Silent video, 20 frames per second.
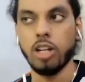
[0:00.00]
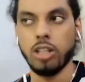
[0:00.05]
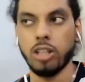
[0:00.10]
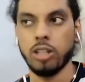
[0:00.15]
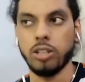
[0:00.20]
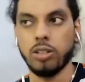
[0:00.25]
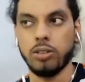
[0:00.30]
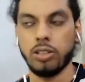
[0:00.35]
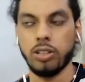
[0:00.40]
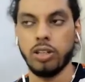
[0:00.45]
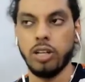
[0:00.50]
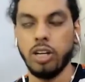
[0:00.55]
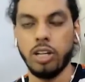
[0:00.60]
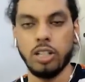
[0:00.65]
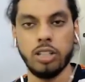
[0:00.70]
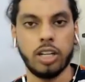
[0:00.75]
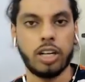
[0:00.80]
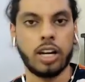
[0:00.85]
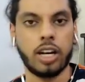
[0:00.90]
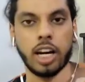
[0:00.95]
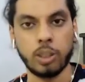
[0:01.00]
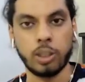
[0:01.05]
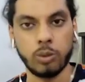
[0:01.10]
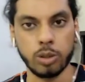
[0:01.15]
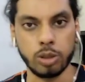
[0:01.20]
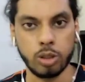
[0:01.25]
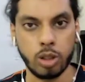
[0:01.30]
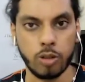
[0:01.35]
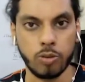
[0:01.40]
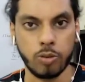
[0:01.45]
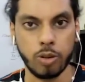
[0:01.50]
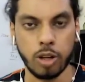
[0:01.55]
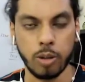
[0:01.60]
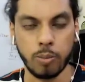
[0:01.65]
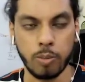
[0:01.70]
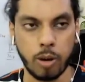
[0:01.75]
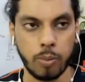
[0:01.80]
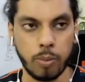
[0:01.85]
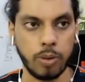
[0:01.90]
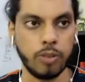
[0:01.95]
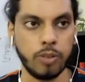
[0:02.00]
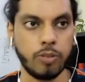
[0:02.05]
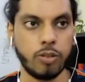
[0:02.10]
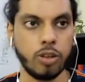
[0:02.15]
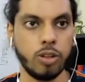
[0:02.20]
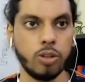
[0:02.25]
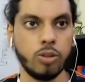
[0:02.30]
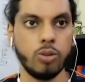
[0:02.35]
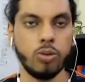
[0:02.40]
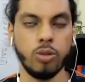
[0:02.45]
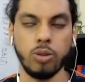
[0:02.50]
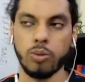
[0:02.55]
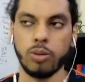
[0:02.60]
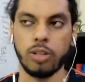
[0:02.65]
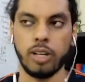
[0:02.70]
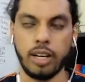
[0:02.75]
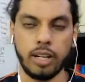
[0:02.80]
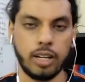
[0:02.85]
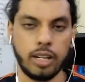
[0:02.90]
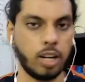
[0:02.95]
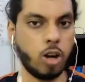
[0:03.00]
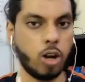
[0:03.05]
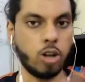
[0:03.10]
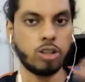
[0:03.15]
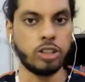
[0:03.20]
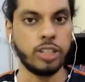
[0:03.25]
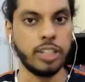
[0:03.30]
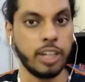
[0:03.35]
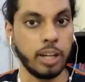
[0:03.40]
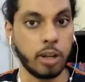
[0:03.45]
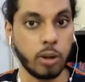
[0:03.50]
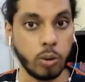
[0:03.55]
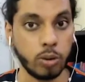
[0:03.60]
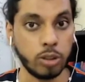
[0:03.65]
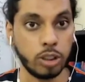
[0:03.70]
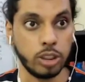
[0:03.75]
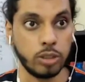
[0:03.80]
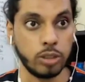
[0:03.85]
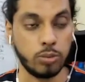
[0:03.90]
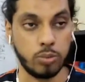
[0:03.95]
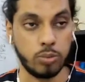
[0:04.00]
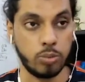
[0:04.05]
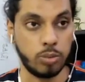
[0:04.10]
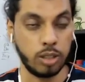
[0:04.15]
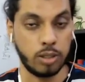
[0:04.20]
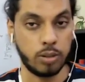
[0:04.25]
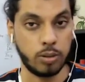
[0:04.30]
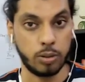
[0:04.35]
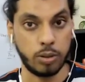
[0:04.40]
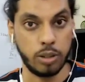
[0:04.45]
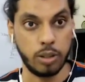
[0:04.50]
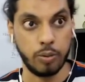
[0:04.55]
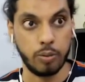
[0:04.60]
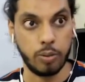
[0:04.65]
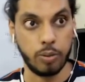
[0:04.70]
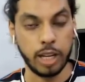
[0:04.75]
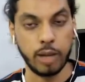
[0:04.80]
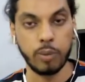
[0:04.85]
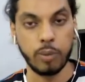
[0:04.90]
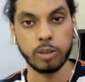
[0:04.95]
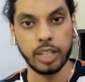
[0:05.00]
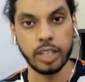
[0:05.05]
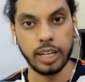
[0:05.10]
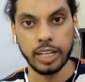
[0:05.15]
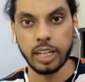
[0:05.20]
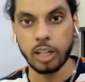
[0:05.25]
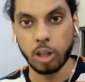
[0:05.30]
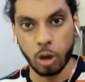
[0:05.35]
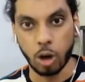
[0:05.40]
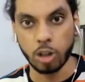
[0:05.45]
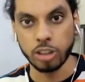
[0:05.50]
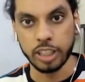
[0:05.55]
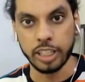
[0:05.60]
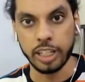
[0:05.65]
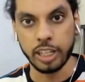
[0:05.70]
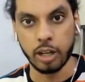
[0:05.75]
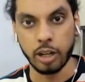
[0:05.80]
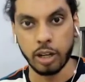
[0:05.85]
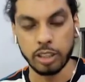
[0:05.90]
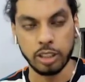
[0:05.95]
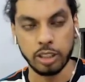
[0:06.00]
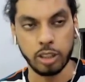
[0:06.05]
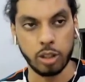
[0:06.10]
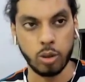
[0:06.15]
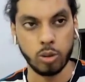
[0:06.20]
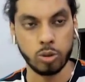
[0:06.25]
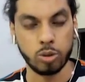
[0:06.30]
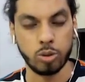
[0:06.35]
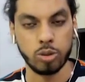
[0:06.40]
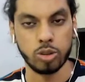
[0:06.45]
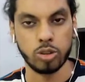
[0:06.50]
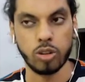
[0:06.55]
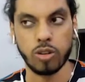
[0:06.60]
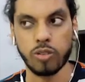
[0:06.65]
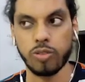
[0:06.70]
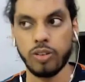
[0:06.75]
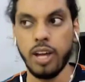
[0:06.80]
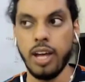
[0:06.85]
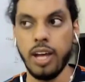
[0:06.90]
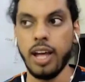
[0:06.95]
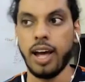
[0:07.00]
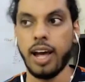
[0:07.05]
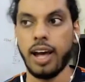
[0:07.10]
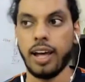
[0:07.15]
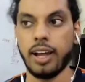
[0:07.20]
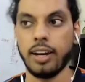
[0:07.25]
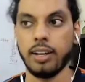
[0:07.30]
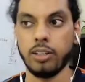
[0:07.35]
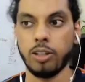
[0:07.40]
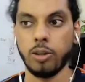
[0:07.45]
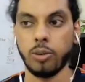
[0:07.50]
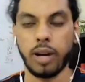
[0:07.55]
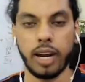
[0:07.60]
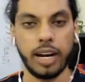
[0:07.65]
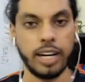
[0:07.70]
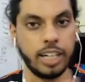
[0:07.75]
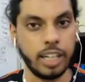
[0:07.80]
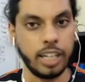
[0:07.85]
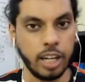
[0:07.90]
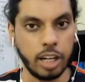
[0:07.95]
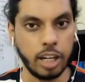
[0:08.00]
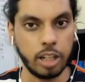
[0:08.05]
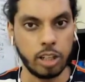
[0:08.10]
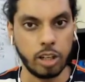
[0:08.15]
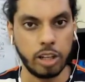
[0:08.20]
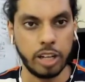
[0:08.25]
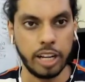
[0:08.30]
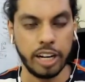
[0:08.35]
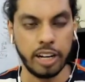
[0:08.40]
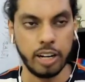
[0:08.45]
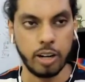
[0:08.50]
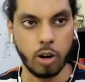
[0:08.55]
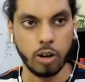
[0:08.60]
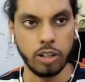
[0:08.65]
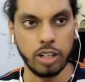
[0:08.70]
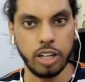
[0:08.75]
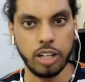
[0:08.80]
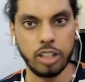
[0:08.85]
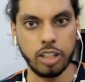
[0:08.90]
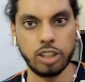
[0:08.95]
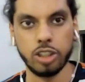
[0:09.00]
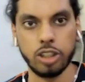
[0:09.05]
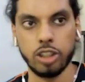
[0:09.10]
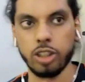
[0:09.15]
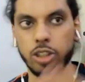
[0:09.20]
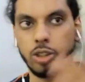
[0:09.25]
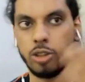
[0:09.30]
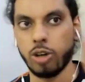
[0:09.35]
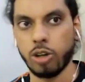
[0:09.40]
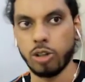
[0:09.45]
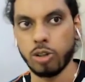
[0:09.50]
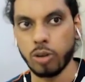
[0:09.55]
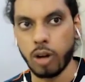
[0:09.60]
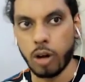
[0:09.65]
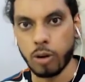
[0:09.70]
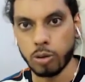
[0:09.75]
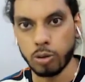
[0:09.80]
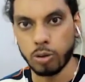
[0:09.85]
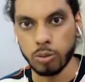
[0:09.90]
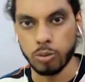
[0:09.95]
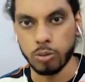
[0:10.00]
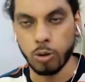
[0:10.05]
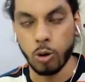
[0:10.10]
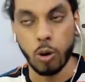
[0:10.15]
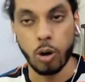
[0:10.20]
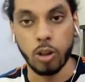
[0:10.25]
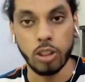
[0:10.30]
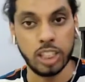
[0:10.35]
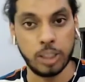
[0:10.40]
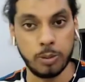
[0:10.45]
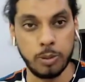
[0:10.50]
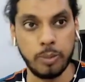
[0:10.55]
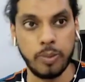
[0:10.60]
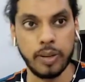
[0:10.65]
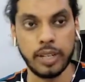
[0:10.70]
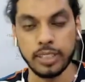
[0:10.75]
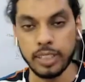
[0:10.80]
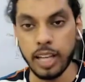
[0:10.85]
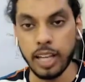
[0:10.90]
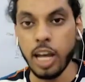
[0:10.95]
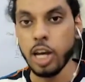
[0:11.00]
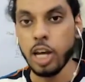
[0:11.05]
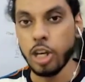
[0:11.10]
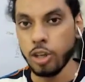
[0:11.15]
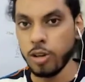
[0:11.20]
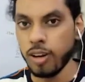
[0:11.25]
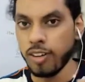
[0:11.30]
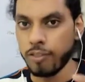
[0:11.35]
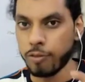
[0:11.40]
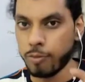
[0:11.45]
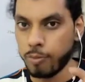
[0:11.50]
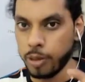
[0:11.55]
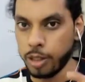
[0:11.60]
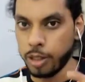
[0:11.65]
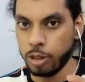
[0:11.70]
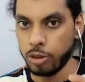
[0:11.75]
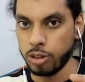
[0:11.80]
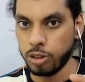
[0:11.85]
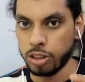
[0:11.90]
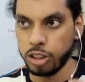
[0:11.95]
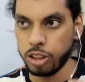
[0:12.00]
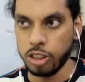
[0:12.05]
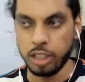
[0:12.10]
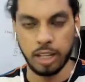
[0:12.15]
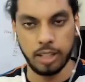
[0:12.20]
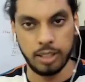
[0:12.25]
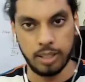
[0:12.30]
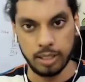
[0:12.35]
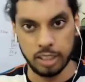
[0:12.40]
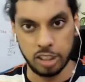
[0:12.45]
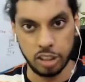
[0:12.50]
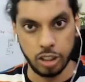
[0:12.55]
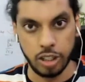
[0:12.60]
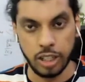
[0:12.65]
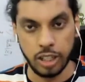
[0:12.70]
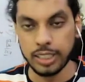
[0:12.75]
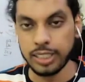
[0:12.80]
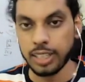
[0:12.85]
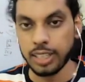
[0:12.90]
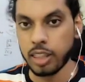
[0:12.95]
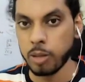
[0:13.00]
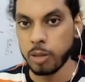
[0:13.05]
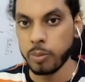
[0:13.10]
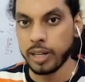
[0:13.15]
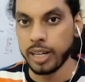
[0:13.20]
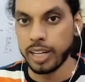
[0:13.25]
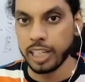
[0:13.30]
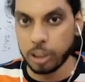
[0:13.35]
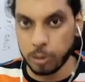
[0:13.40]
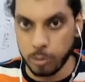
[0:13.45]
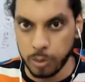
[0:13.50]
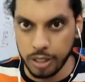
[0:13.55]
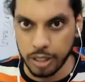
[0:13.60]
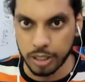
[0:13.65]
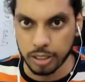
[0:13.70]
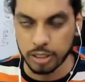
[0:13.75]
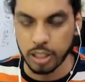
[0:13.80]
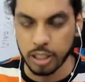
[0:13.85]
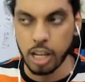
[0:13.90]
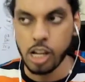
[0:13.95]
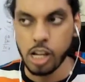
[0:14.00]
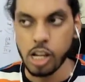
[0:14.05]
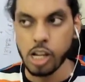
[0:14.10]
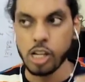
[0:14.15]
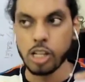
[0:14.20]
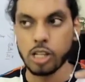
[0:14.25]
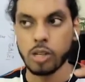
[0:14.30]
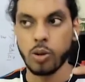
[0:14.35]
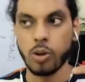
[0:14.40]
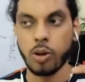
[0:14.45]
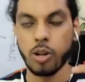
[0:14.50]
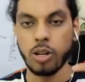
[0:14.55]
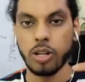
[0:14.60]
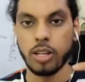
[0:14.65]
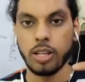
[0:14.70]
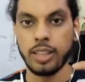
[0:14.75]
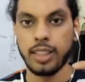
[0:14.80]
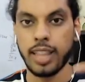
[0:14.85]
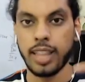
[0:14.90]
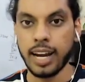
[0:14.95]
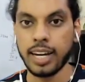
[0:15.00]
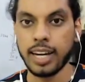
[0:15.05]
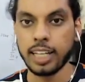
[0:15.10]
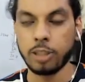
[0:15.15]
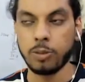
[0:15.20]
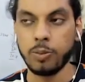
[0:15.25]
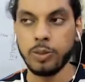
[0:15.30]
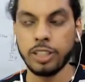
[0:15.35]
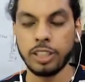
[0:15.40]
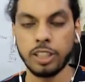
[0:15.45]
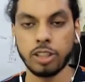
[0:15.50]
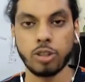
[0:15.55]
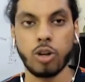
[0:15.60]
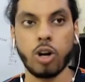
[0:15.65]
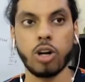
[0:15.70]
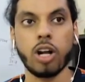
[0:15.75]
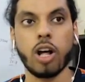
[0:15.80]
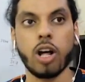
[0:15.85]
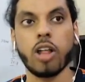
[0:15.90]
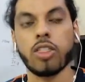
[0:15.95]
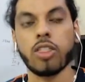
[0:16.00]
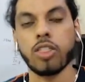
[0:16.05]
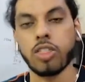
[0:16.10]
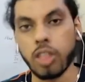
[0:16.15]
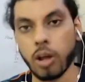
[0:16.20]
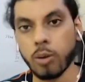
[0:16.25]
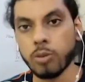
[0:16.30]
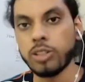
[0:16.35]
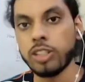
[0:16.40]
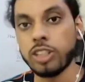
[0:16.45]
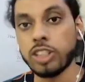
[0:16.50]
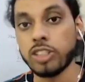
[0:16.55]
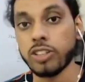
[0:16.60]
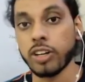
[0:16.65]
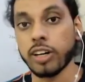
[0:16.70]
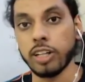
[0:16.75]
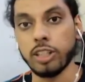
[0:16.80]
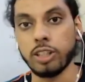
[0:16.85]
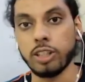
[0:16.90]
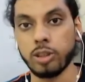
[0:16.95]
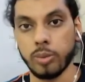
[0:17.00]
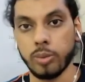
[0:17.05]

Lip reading: The clutch was not working properly for you. You were like constantly closing. The vehicle was kind of constantly switched off, and you kind of turning in the wrong direction. You don't know how to go on the speed because you have been through the journey. And the journey is nothing but an experience. So that experience has got 1,000 struggles